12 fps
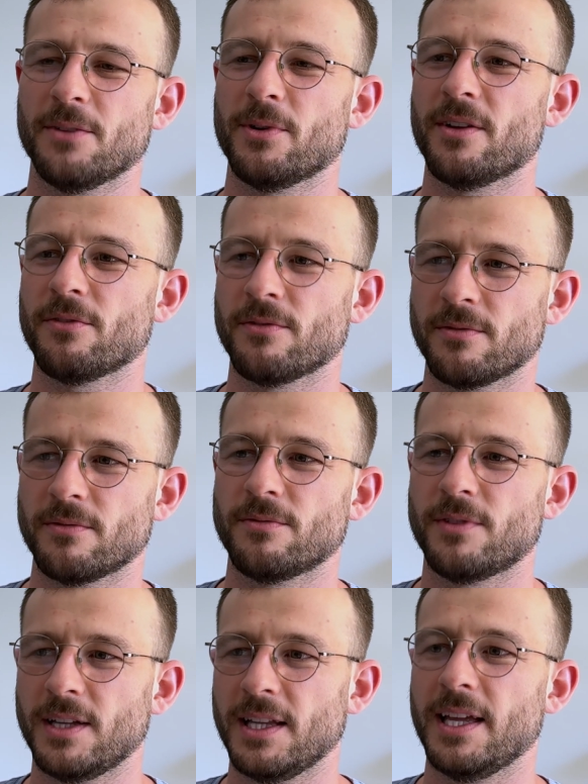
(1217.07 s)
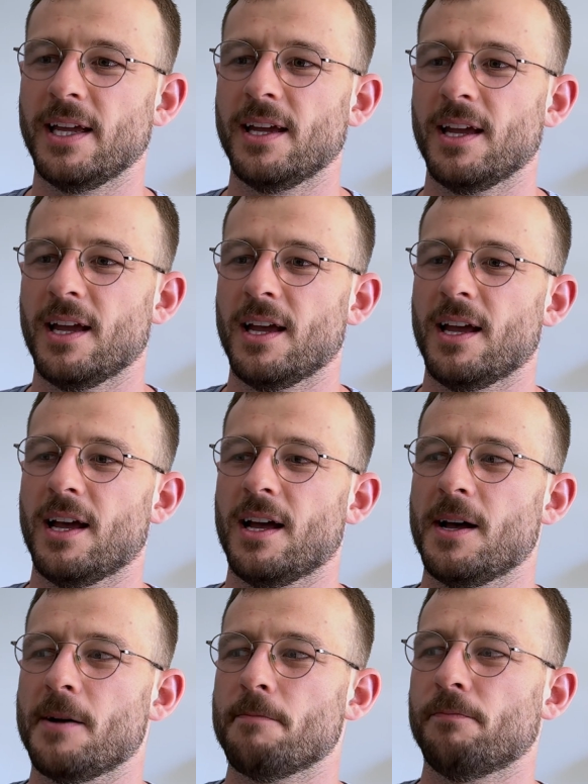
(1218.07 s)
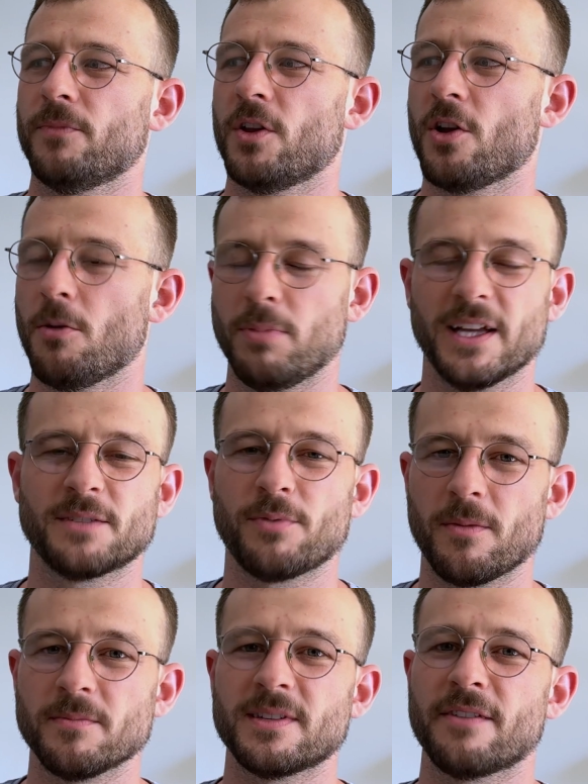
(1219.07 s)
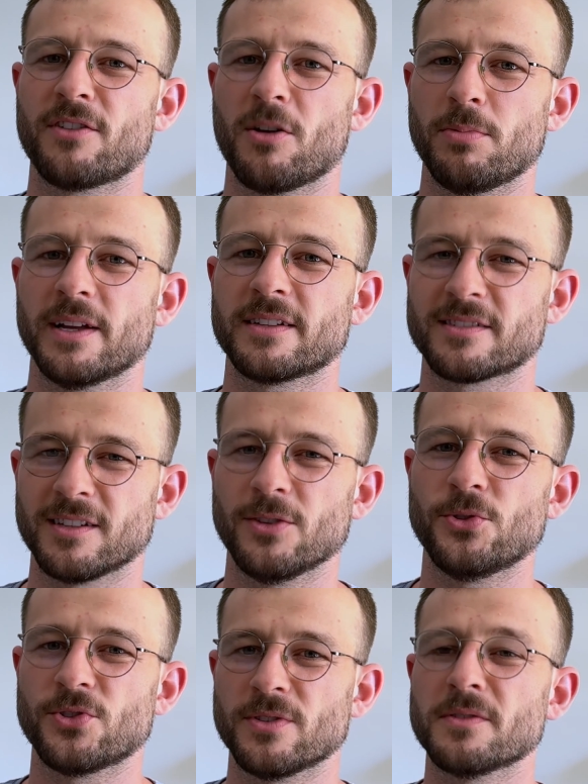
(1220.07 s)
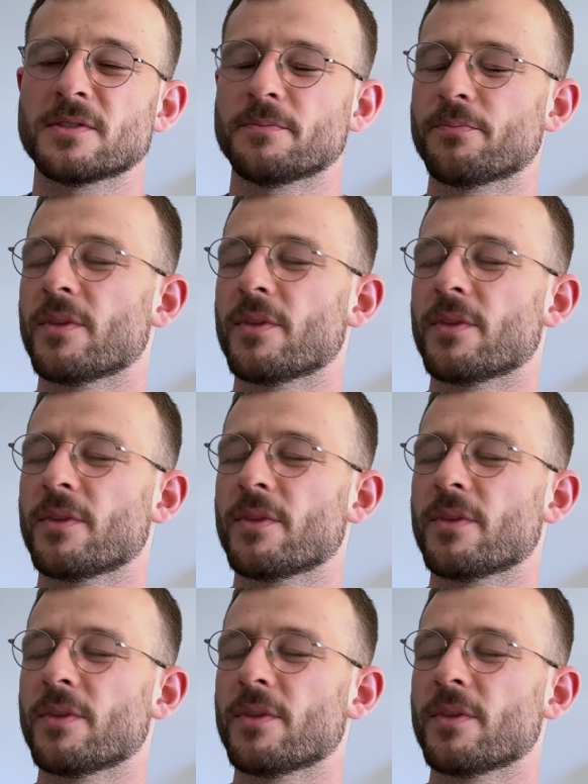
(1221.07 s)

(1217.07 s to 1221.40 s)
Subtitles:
Where really complex problems have complex solutions.